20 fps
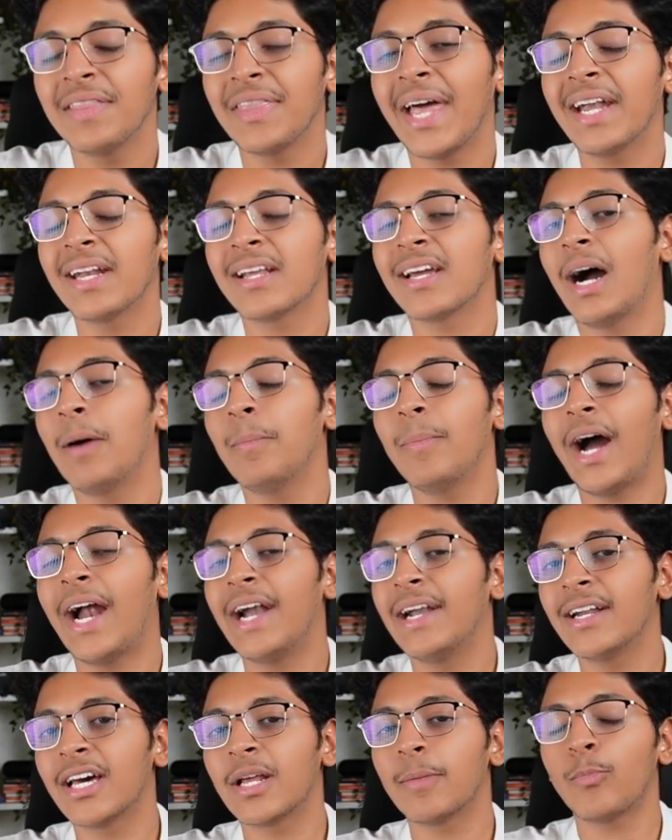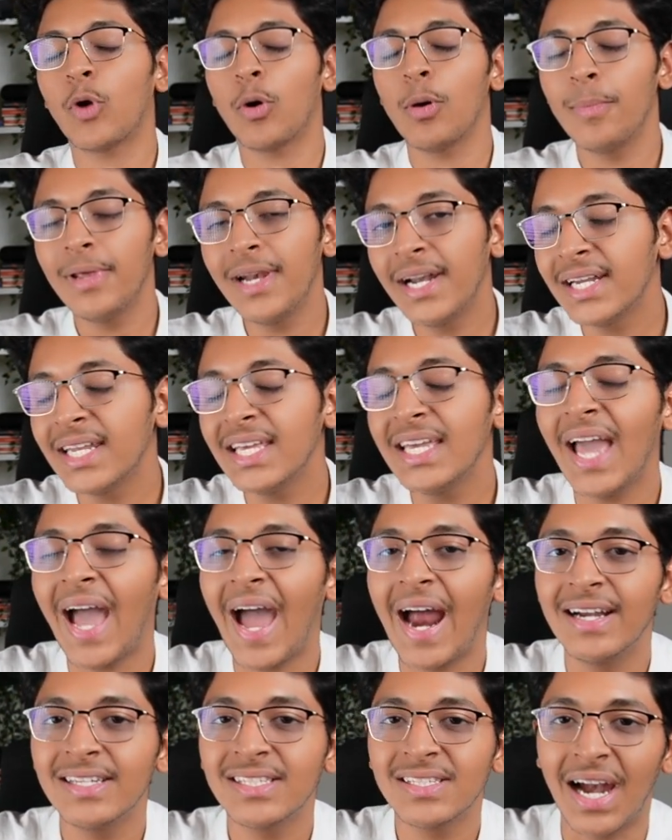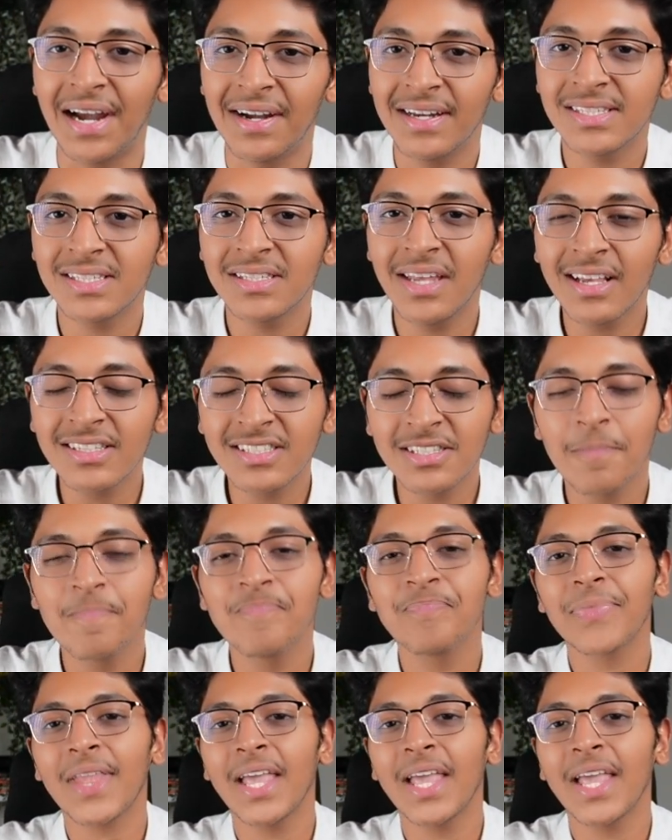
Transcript: that come under probability and statistics.